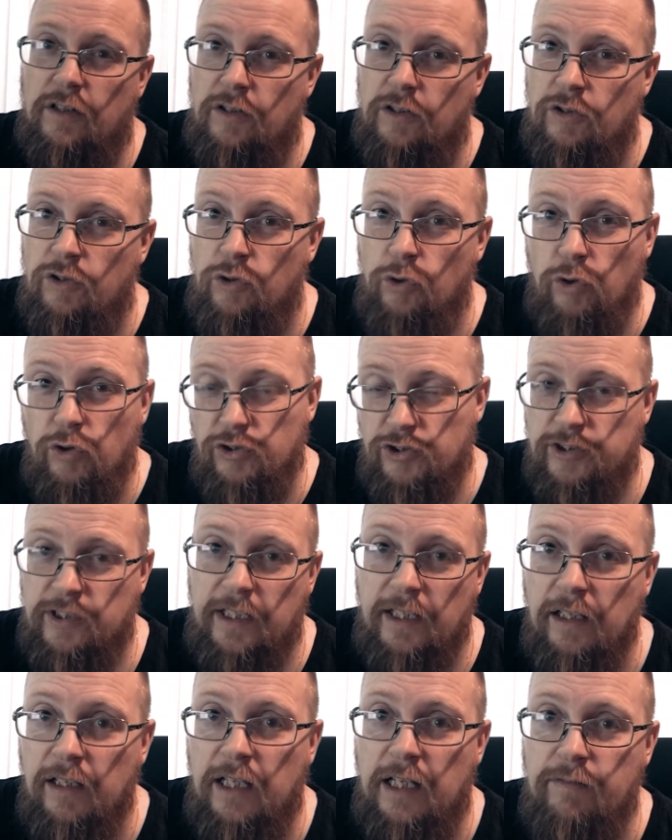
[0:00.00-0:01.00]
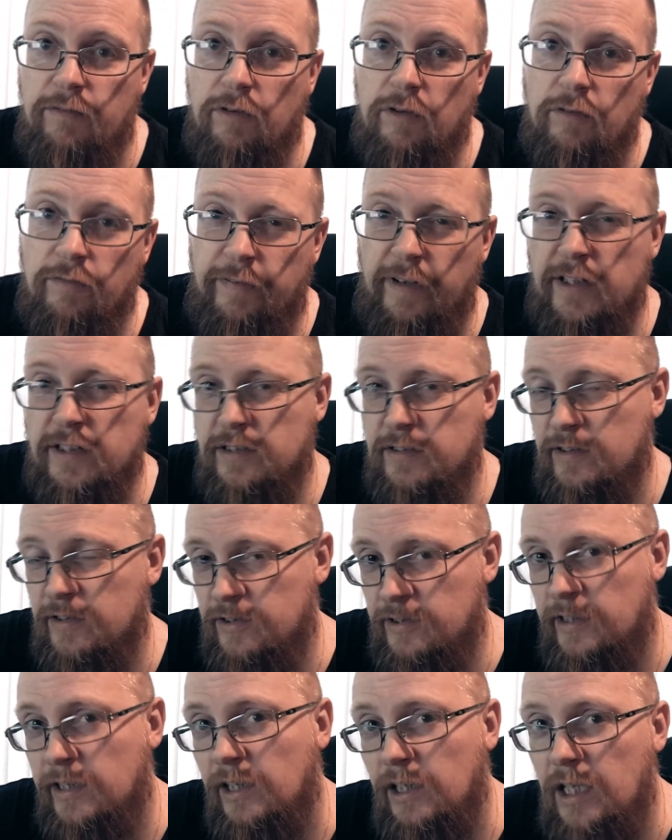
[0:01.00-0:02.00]
your skill level versus the
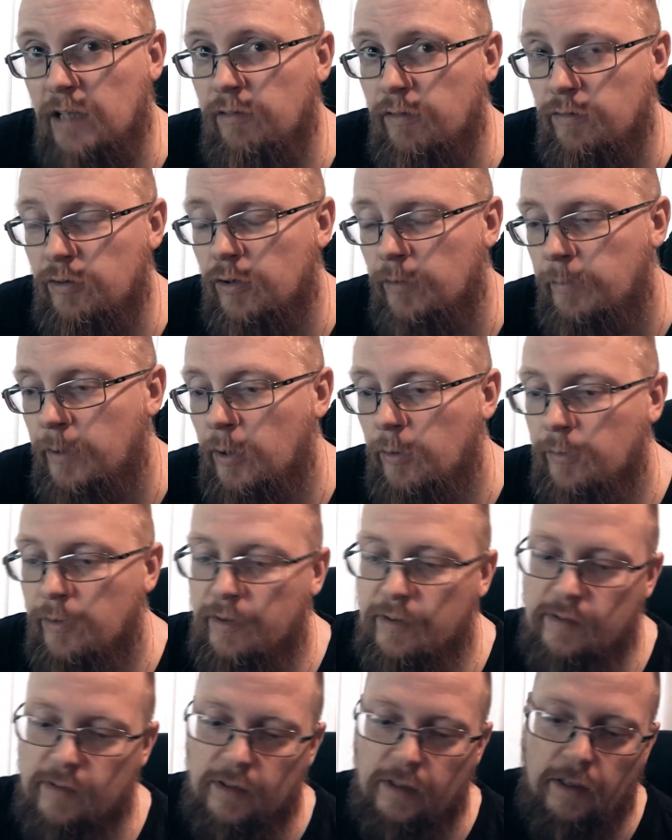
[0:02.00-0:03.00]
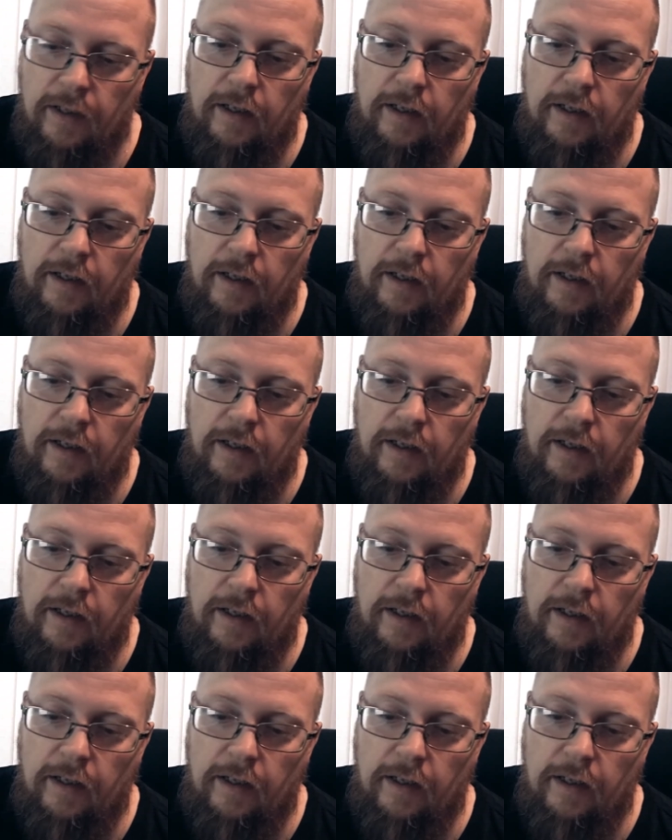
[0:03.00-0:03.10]
skill level of your opponent,